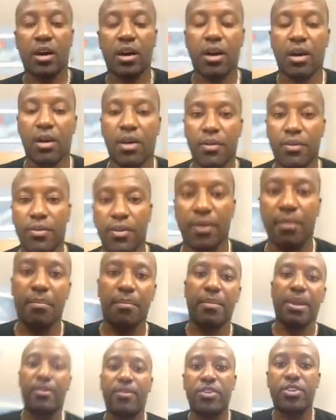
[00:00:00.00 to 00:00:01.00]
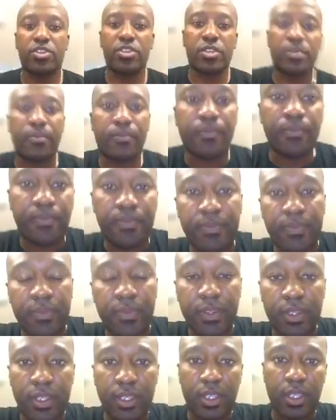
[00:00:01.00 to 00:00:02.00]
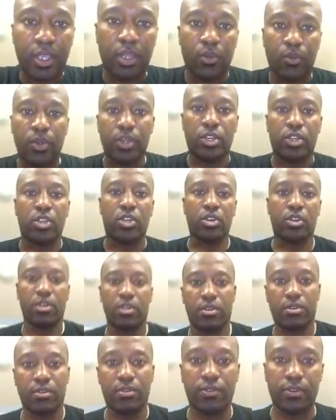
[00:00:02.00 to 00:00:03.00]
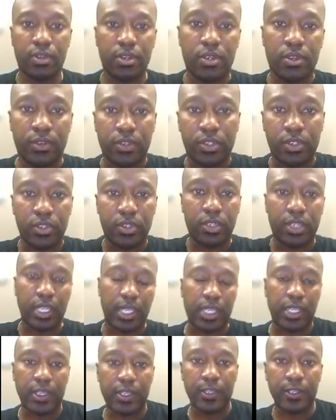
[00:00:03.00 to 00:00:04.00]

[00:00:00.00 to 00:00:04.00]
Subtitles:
of marriage, we're done for another Sunday.